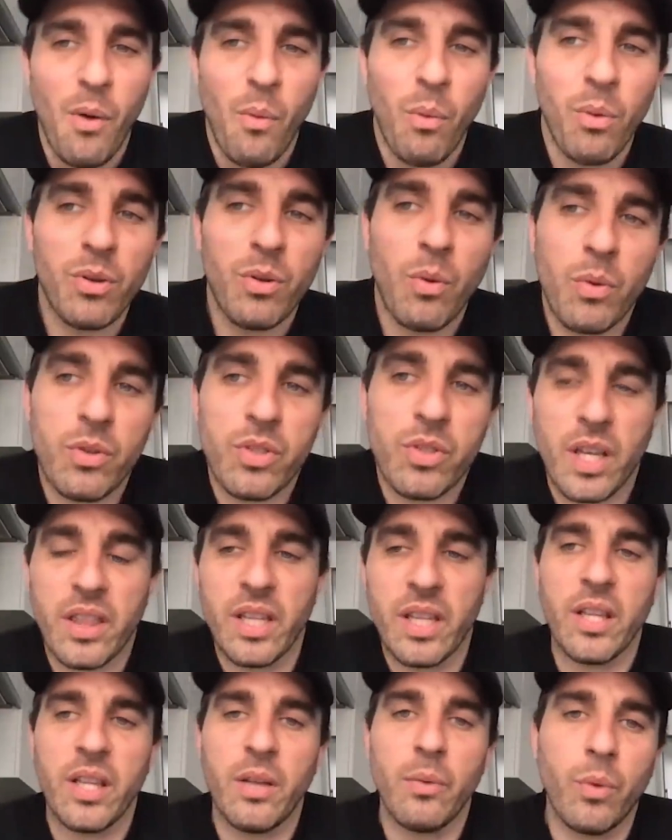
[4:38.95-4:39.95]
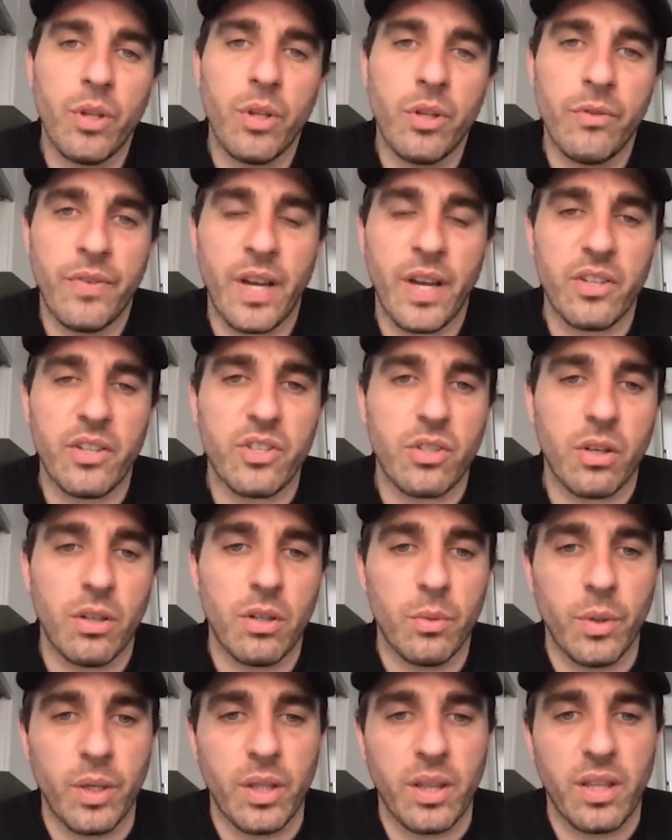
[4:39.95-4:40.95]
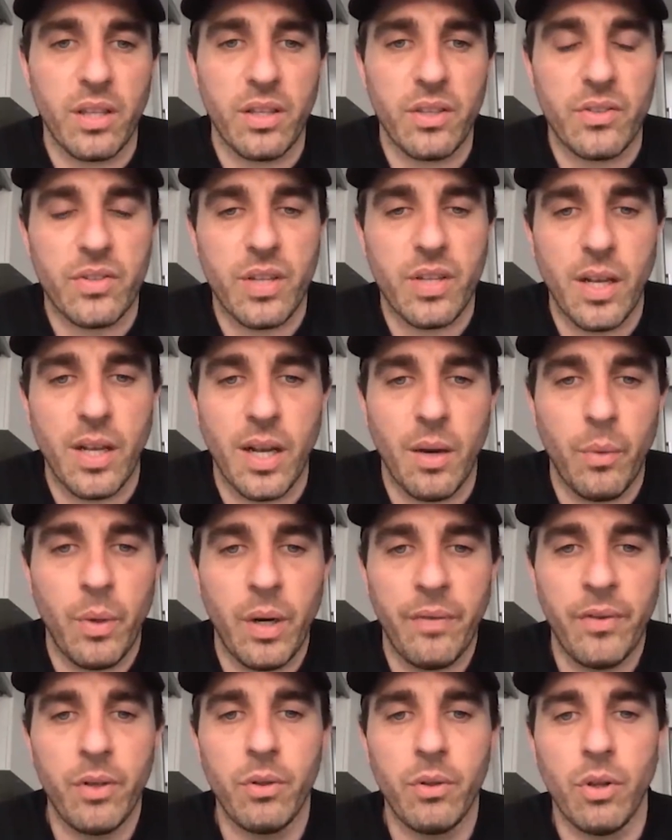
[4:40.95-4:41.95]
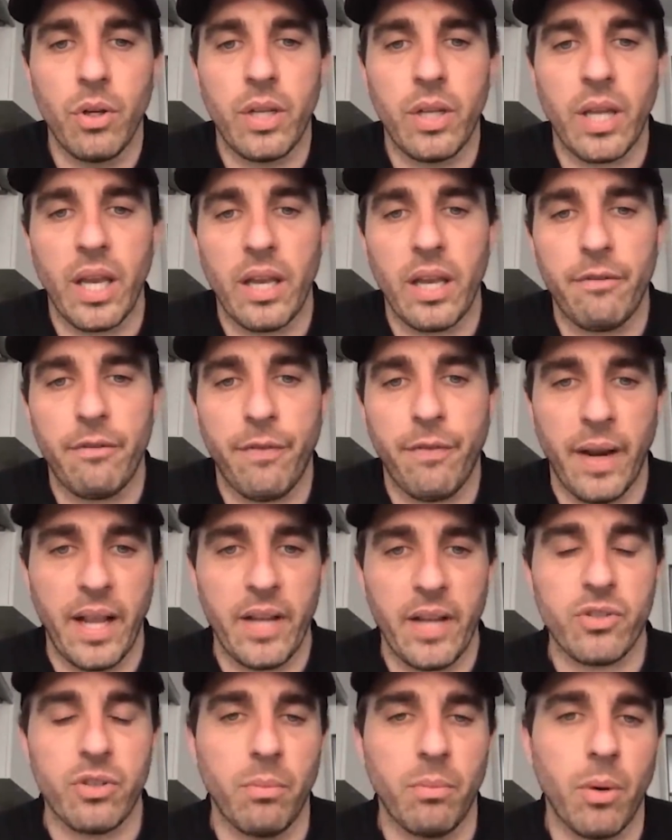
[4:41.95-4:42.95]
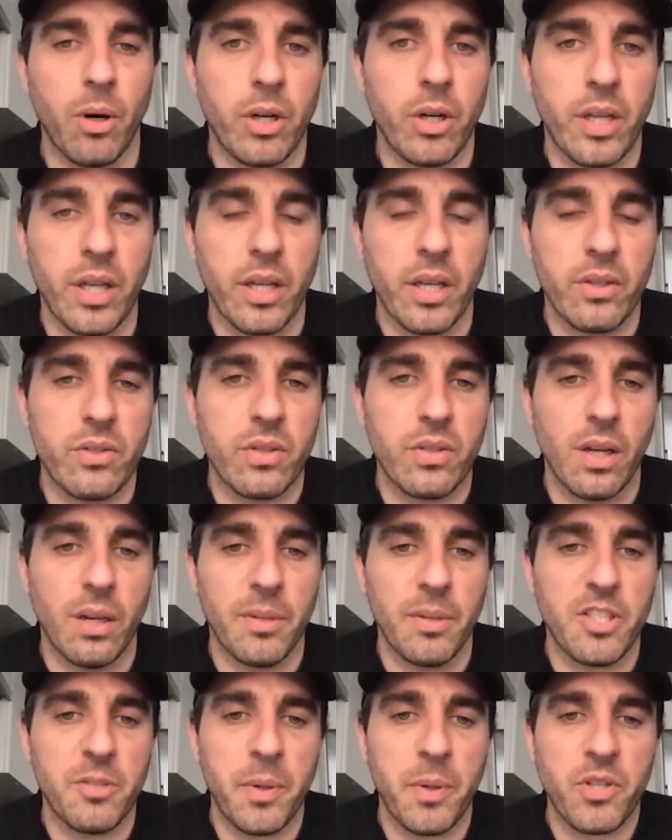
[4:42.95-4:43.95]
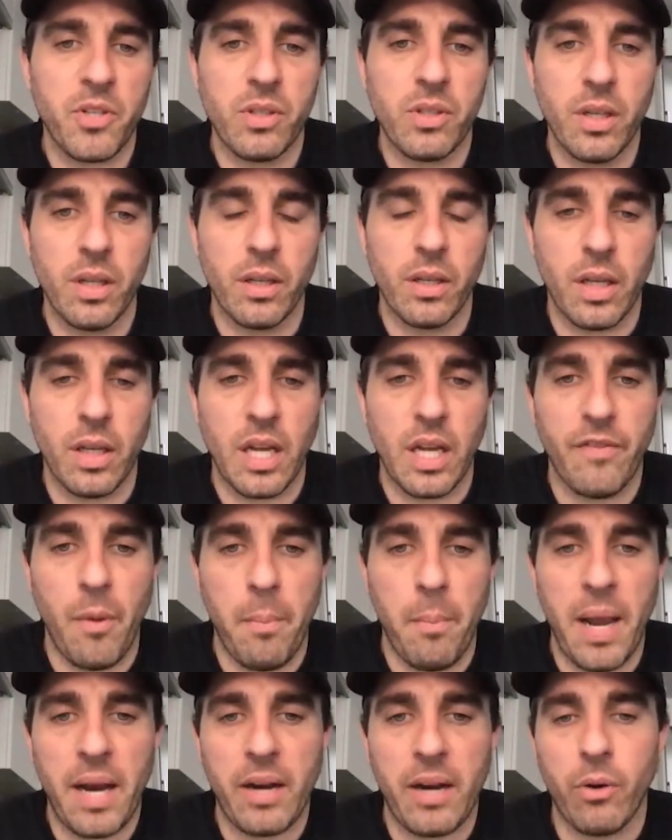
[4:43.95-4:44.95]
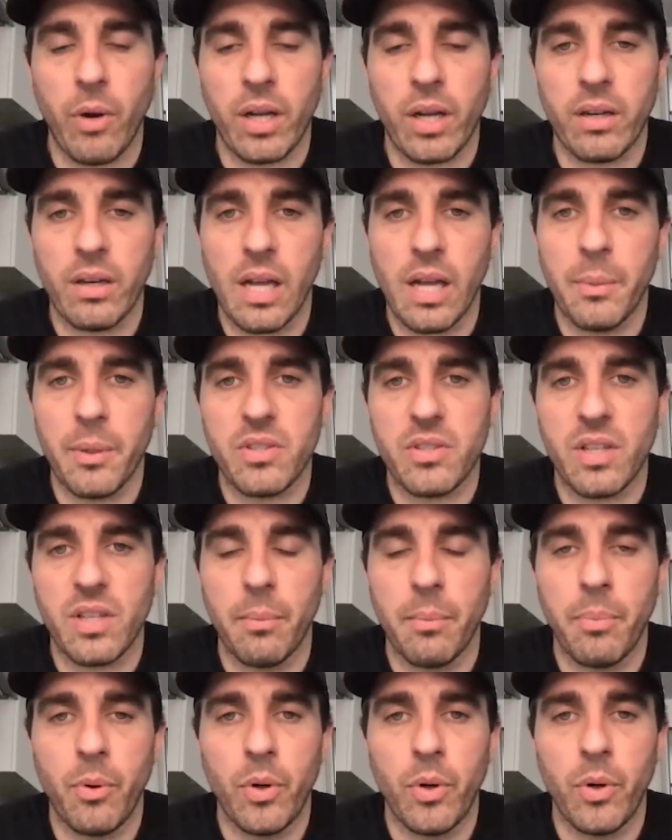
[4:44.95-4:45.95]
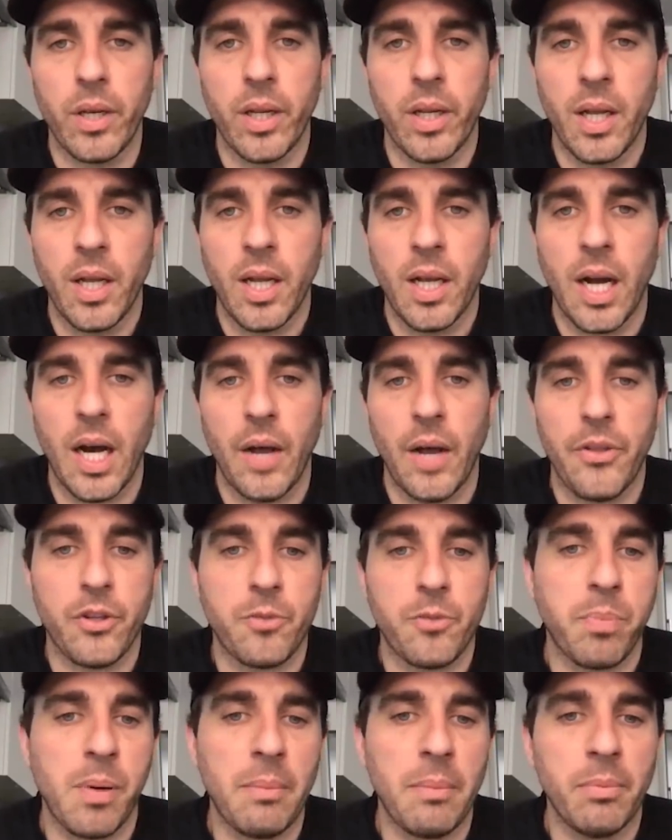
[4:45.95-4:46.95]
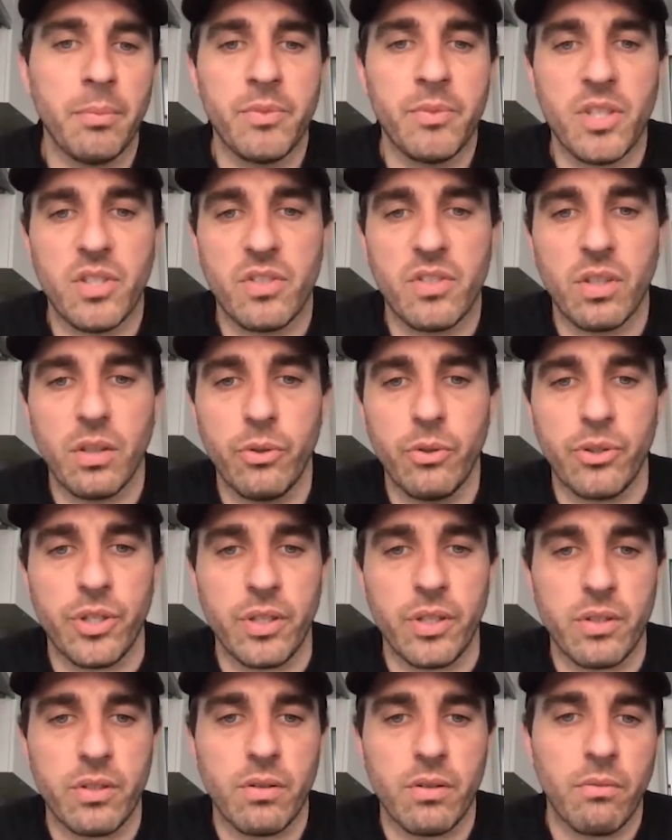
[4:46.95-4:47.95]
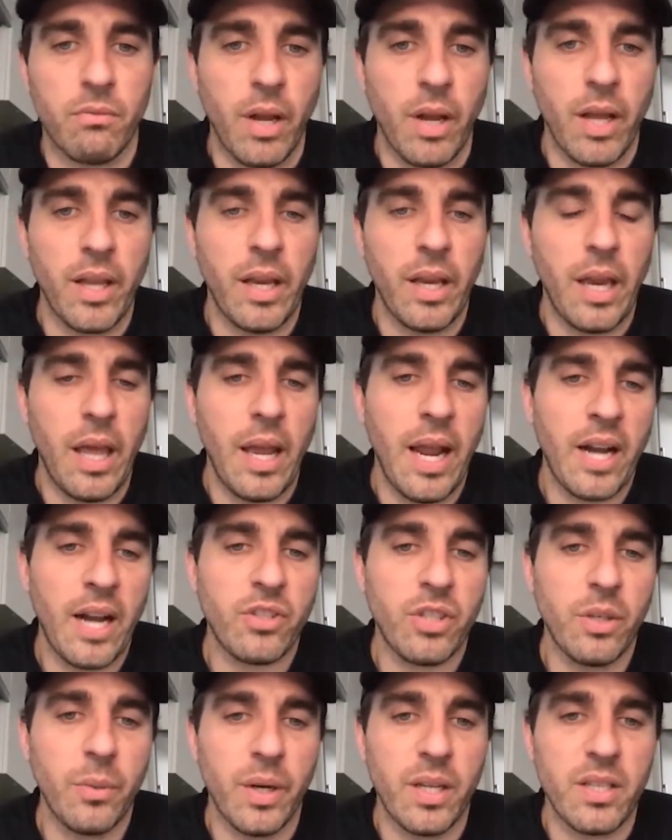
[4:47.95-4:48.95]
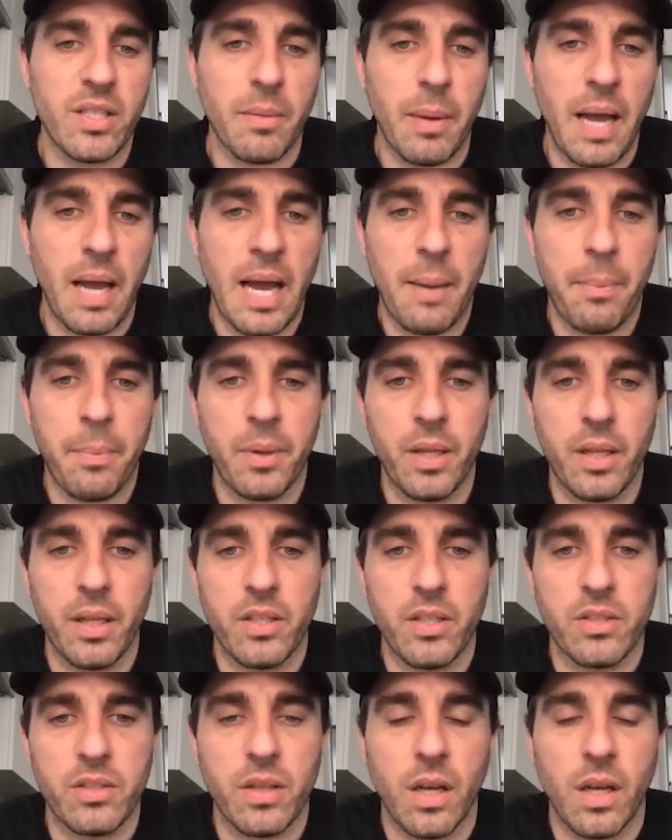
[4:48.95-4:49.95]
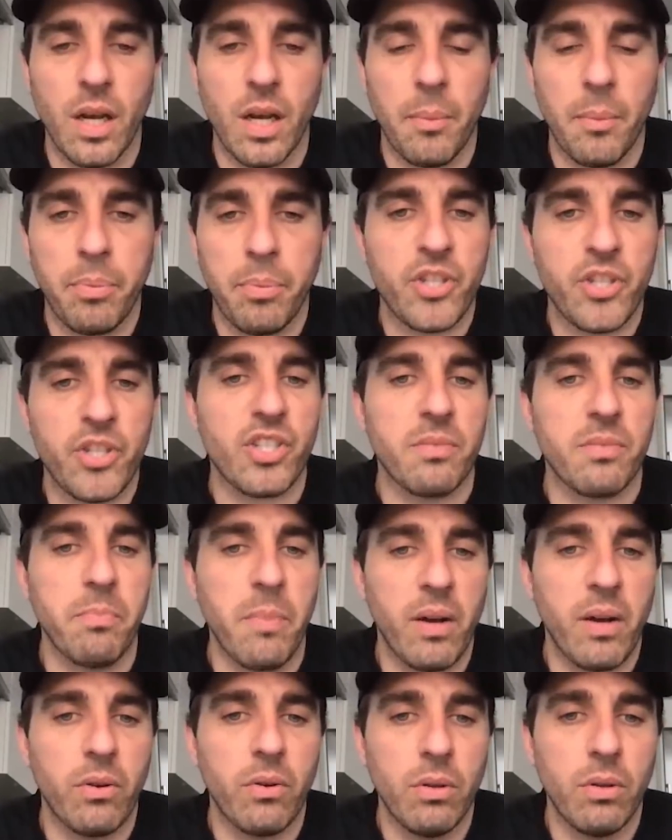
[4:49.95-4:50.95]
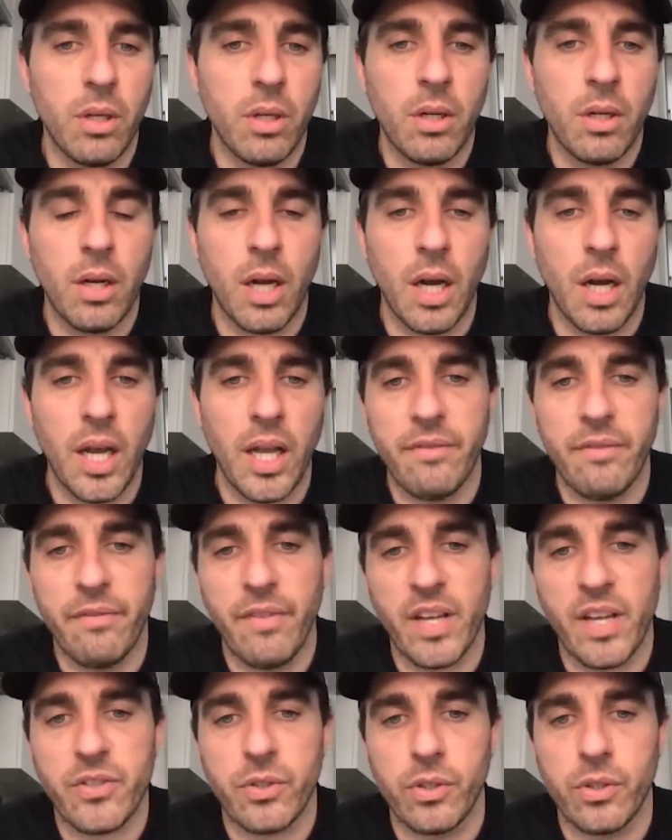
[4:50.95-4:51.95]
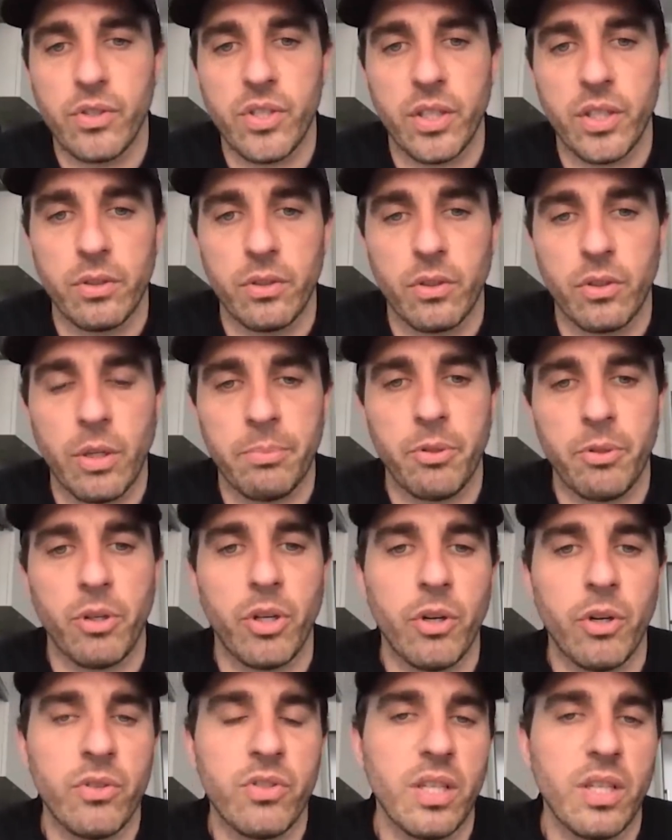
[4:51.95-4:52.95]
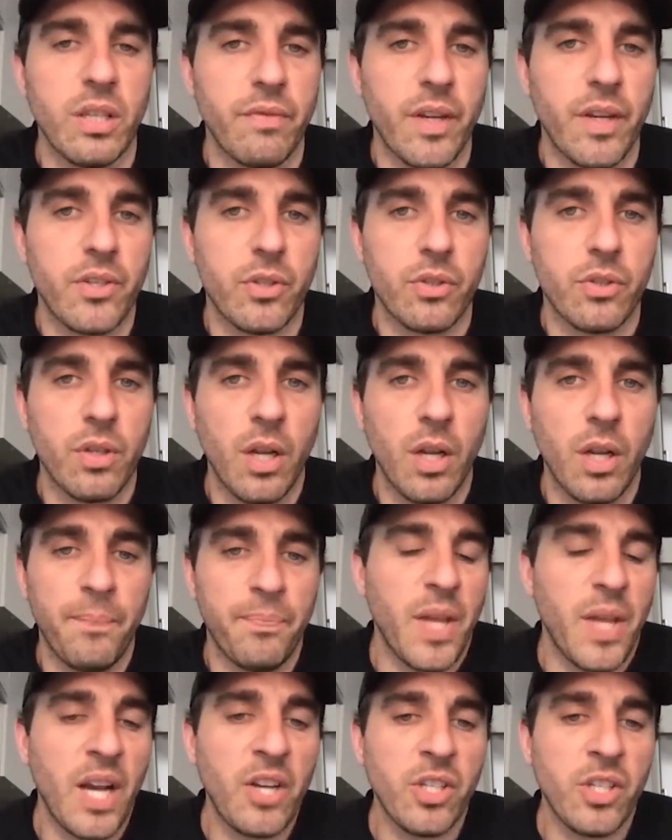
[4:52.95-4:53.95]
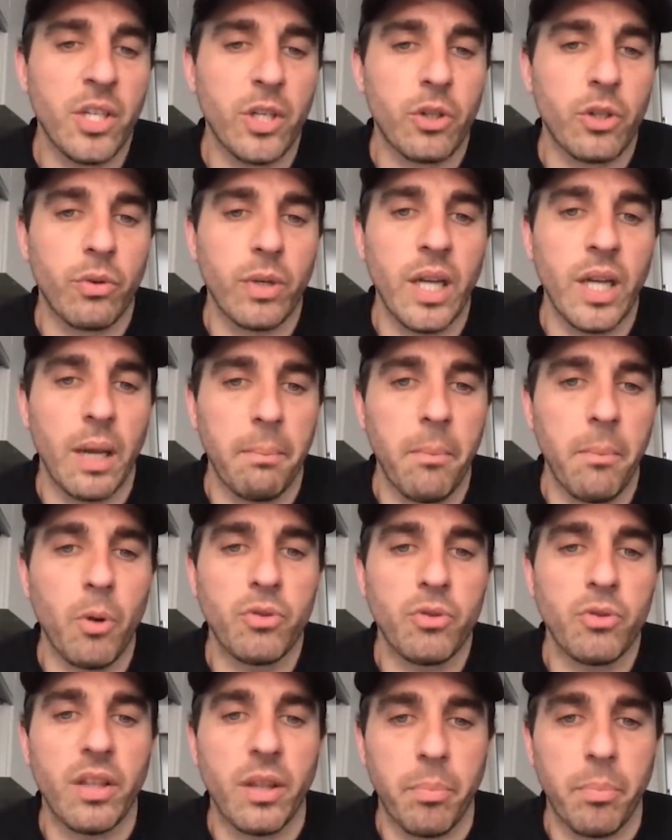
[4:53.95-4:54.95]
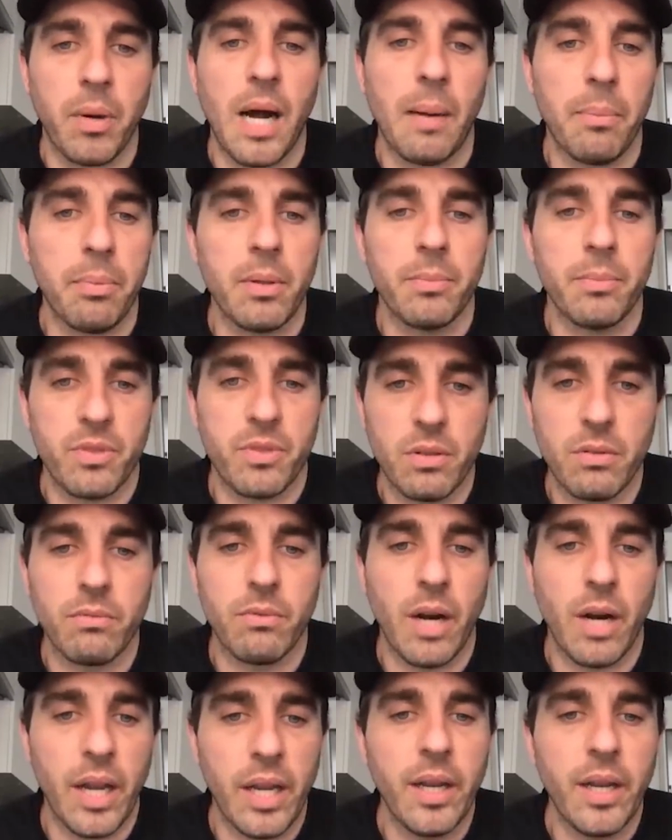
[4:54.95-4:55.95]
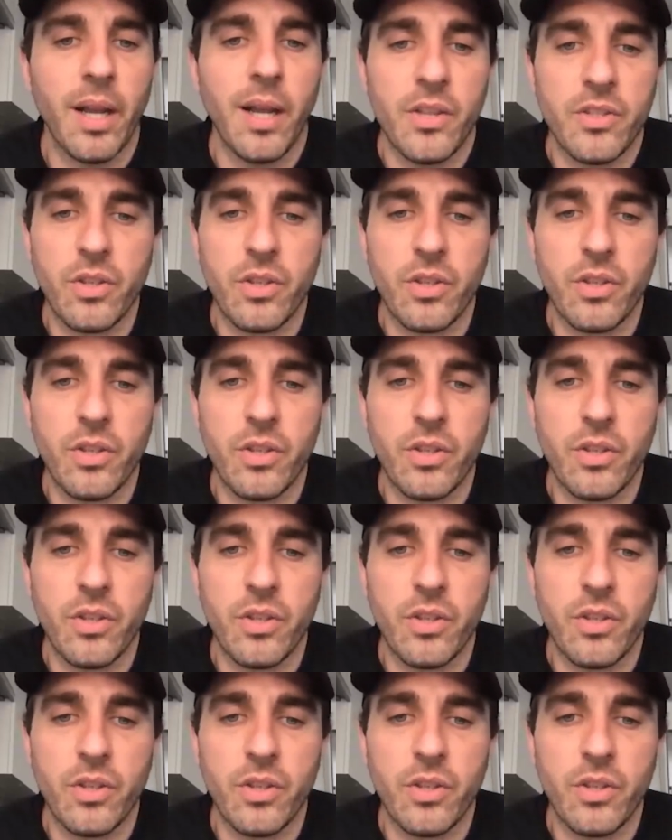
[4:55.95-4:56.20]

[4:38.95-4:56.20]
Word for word: well, so I think that what you've got to start with is whenever you look at financial markets, especially kind of a macroeconomic standpoint, there's problems and solutions, right? And actually what ends up happening is precious metal investors and cryptocurrency investors, they actually agree on most of the problems, right?